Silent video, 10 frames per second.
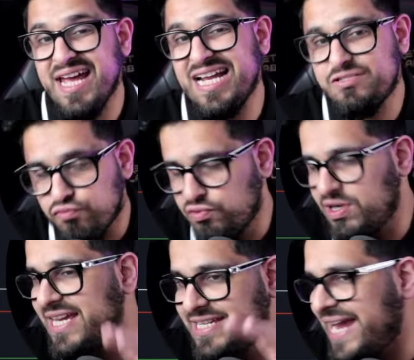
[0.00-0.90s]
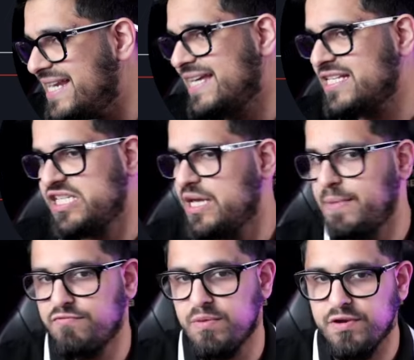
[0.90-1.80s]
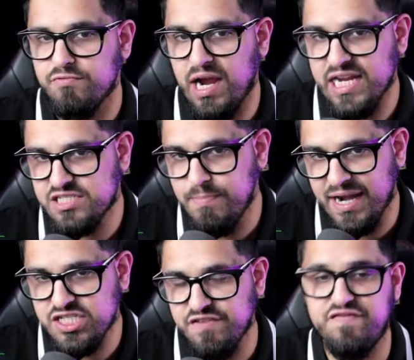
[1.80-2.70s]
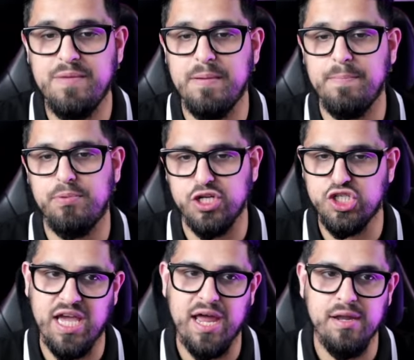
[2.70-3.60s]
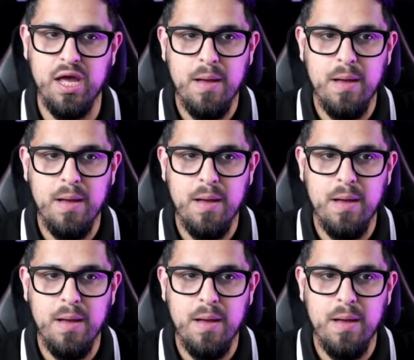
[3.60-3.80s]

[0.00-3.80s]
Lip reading: It's regaining its EMA ribbon, right? It's managed to flip it bullish again.